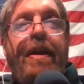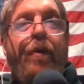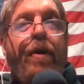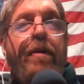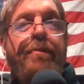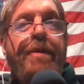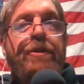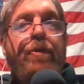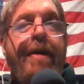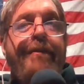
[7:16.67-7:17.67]
Well, mesh
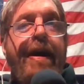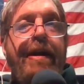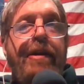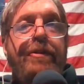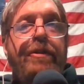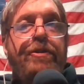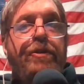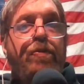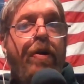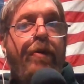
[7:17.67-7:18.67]
Wi-Fi isn't
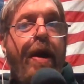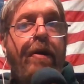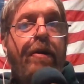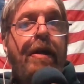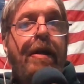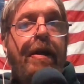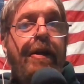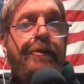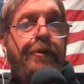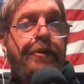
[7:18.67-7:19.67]
just one router.
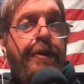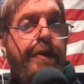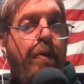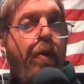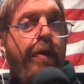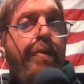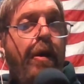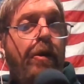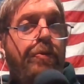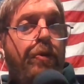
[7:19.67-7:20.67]
It's a system with
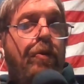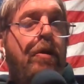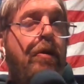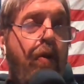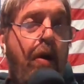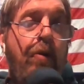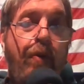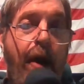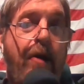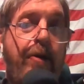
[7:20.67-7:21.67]
multiple, quote,
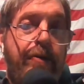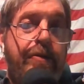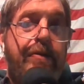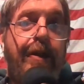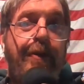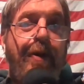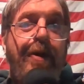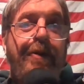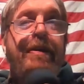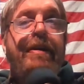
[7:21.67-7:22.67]
routers,
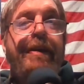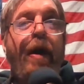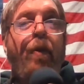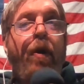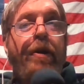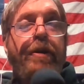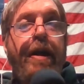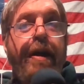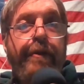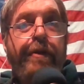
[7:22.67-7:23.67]
unquote, that work
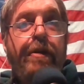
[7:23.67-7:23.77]
together.